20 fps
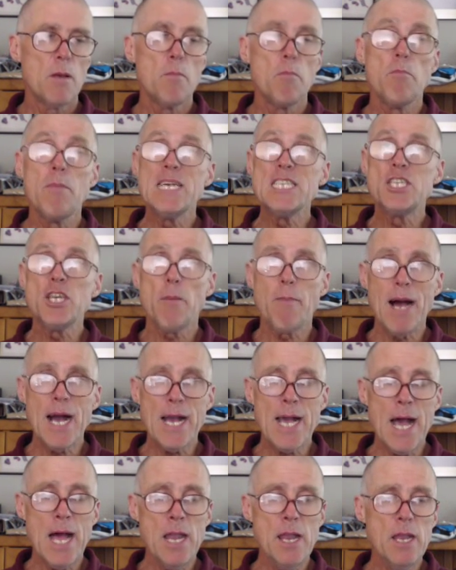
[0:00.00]
Meja
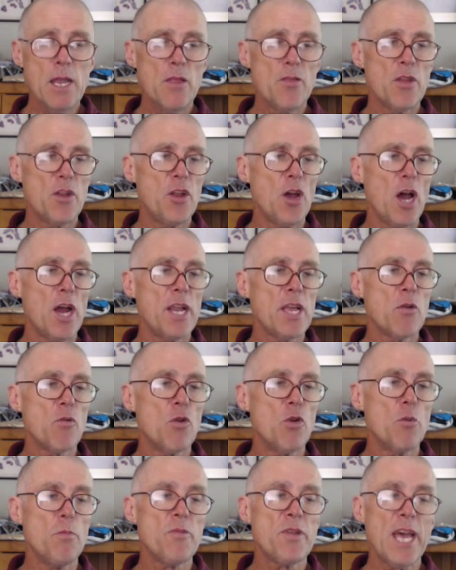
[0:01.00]
makan, the dining
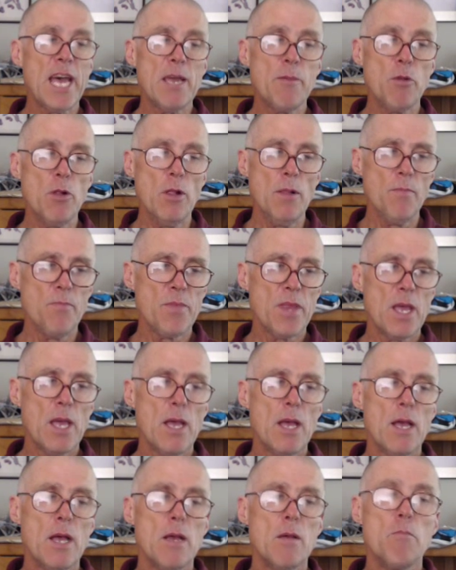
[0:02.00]
room table.
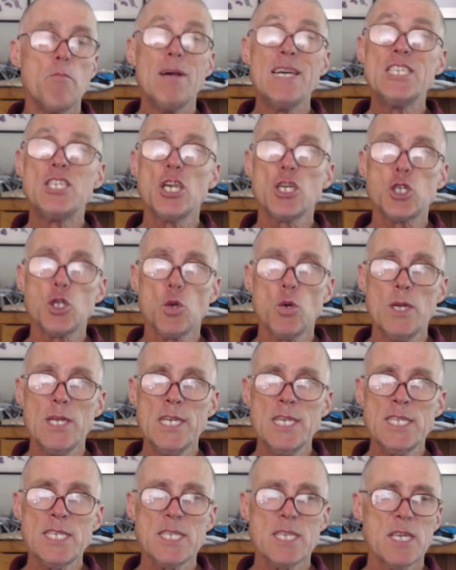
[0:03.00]
Meja
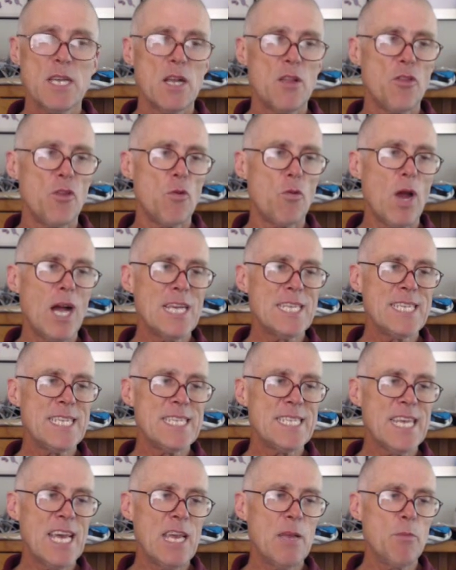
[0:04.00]
tulis, the
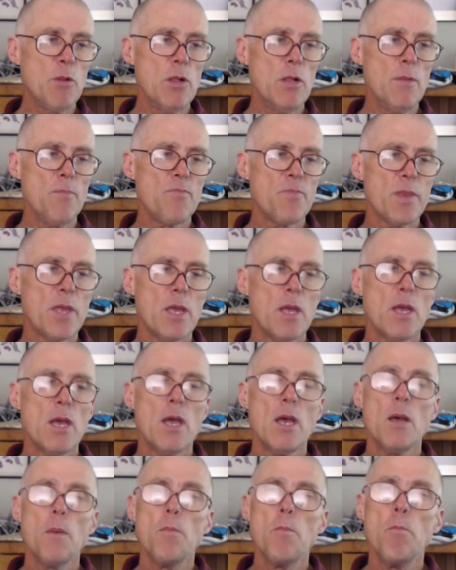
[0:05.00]
writing table.
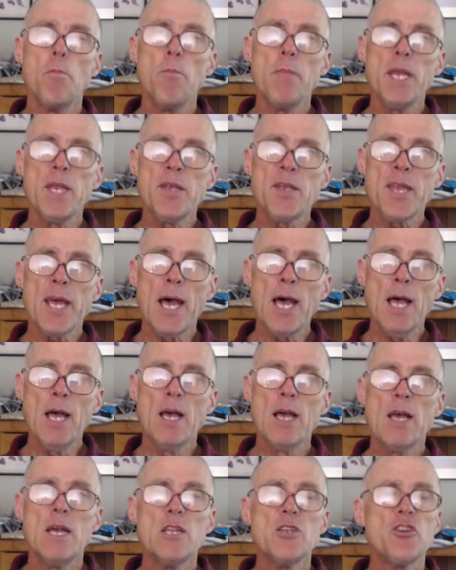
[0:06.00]
Minta,
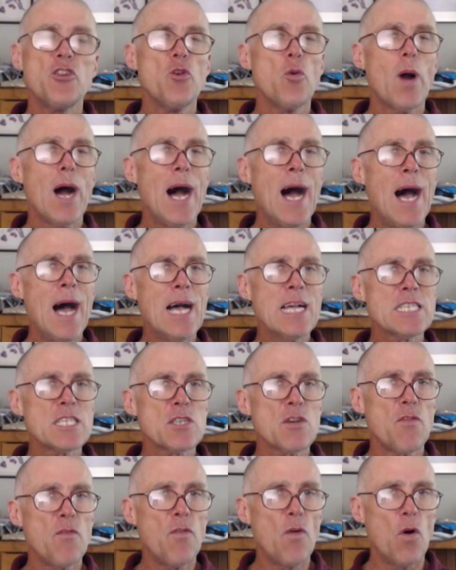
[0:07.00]
to
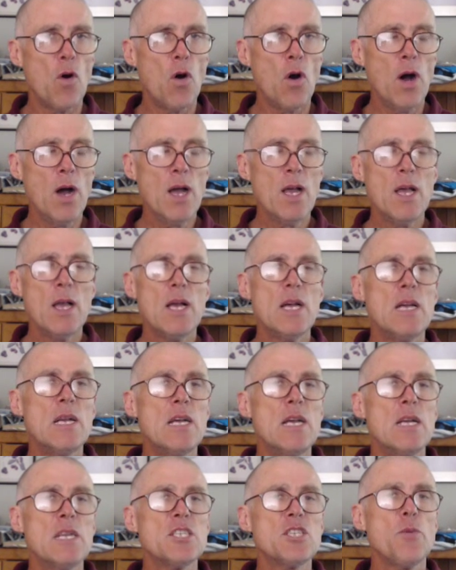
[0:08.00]
ask for,
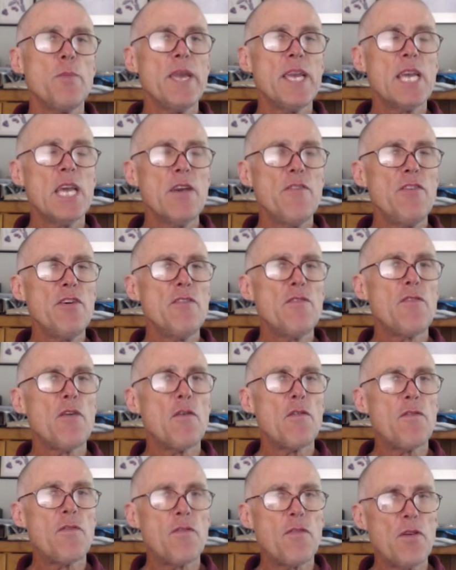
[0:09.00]
to be given
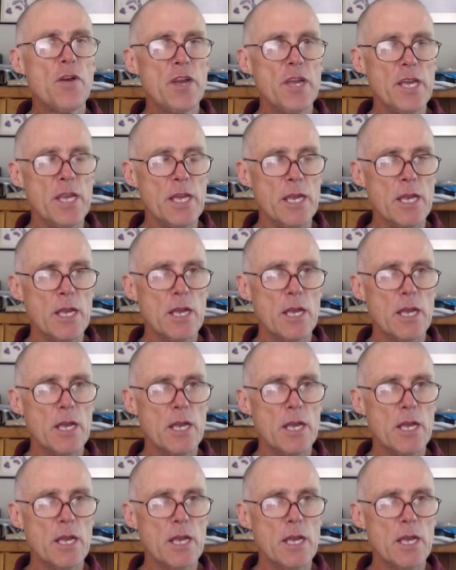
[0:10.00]
for free.